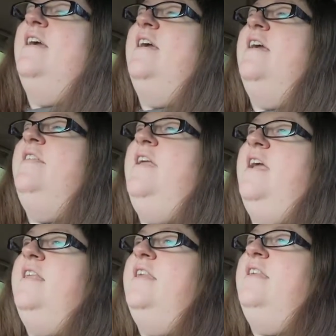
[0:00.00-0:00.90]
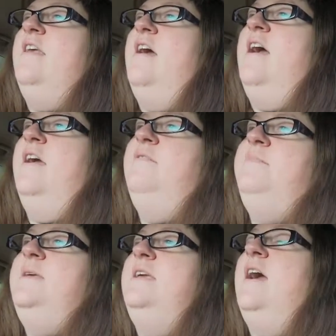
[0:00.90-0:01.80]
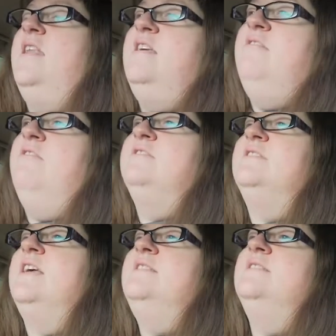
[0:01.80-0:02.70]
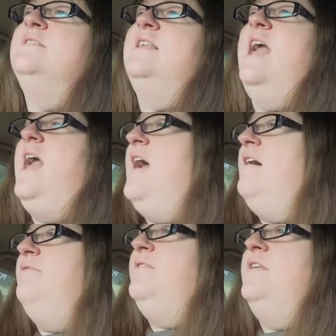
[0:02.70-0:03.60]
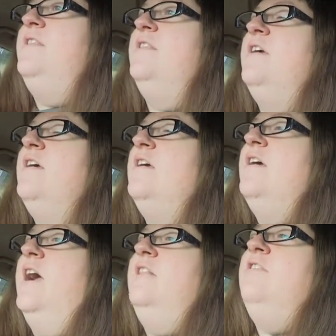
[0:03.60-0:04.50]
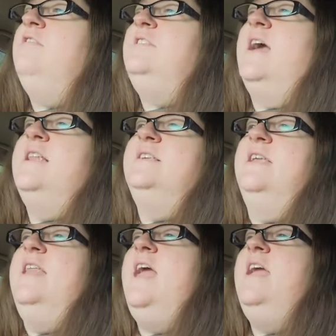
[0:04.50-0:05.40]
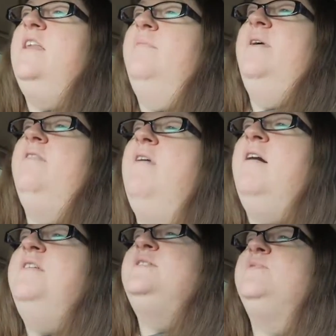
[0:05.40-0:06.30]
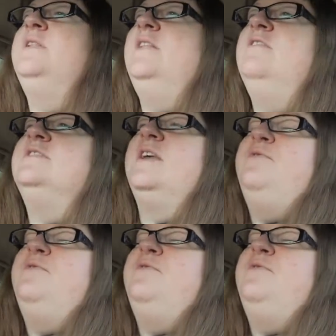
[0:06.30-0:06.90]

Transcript: And then I would be cutting those slices in half, and I looked at it today and I'm like, wow, this really looks like